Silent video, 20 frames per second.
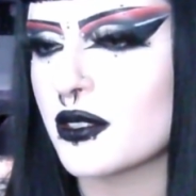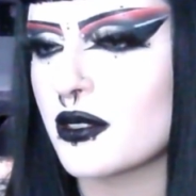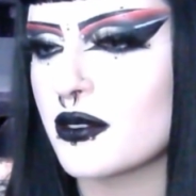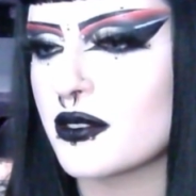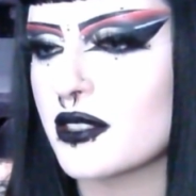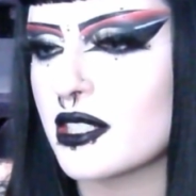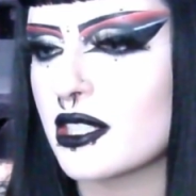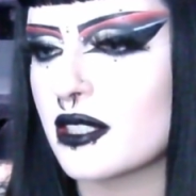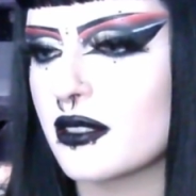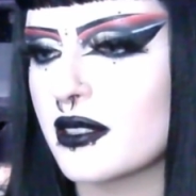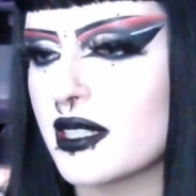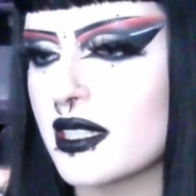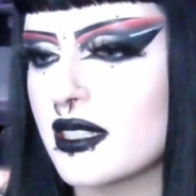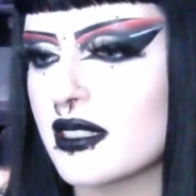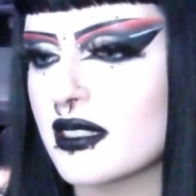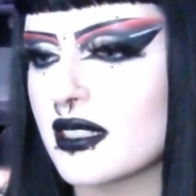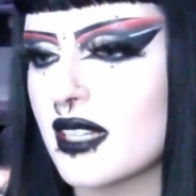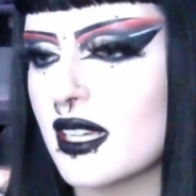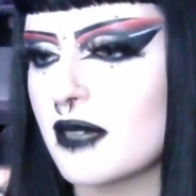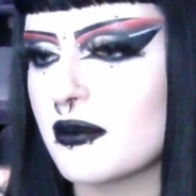Zero
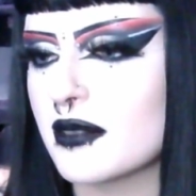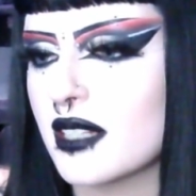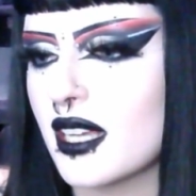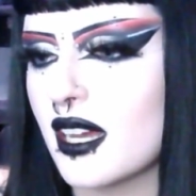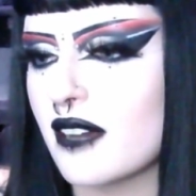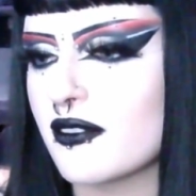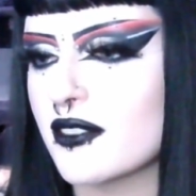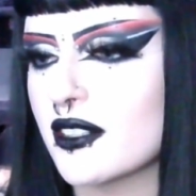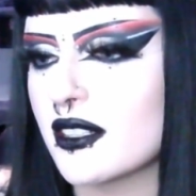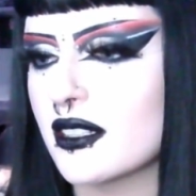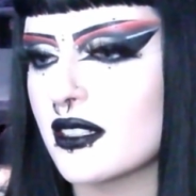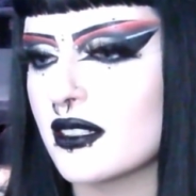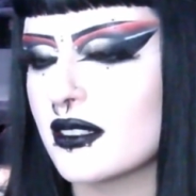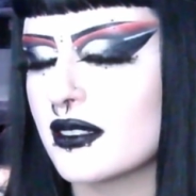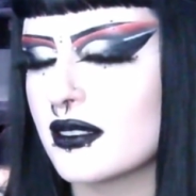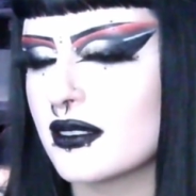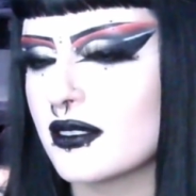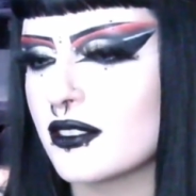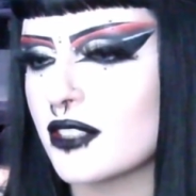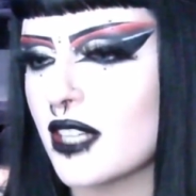is named after
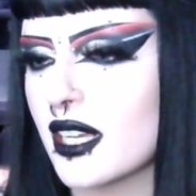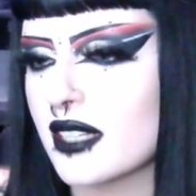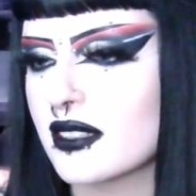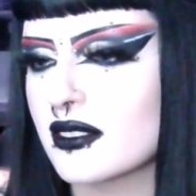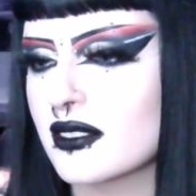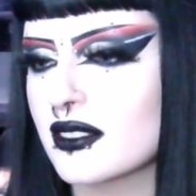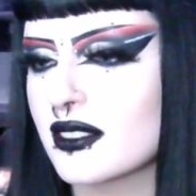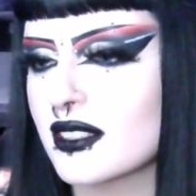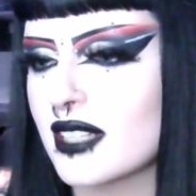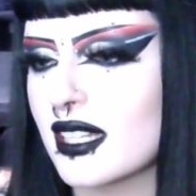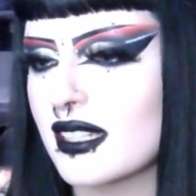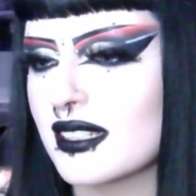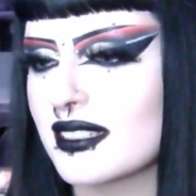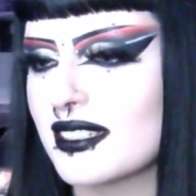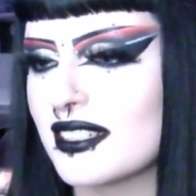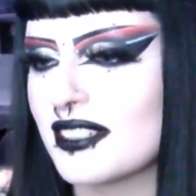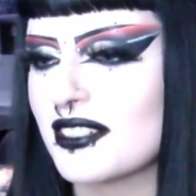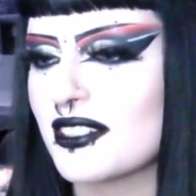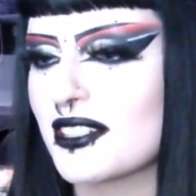Jack Skellington's